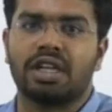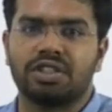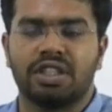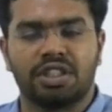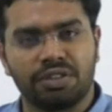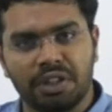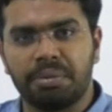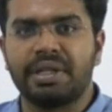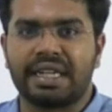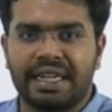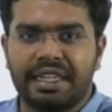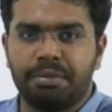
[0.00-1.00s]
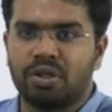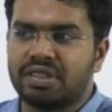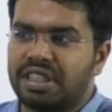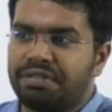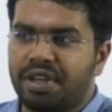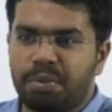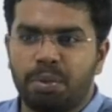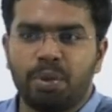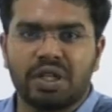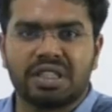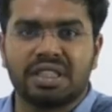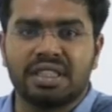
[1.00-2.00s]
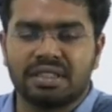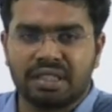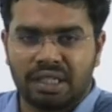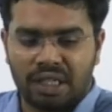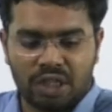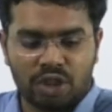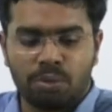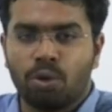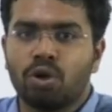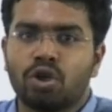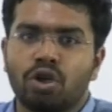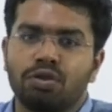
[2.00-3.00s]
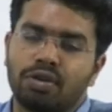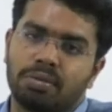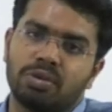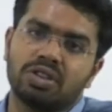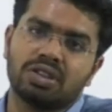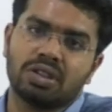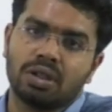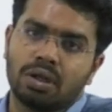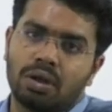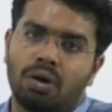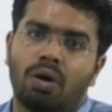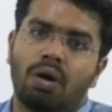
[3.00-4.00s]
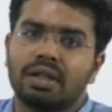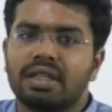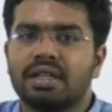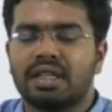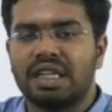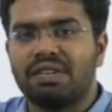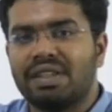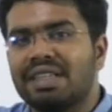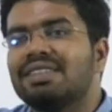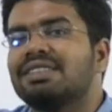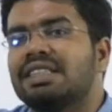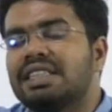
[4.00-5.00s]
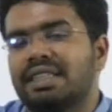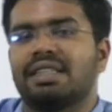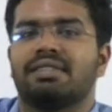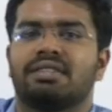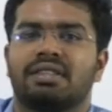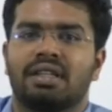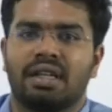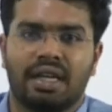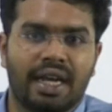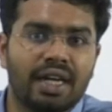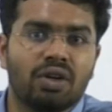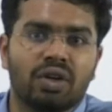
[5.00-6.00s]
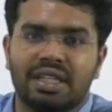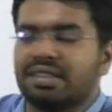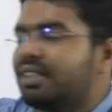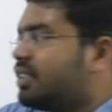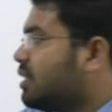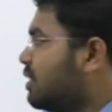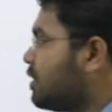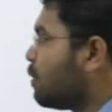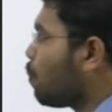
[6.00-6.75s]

Actually, it will be right, because environment protection is the motto of almost all the governance initiatives and organizations.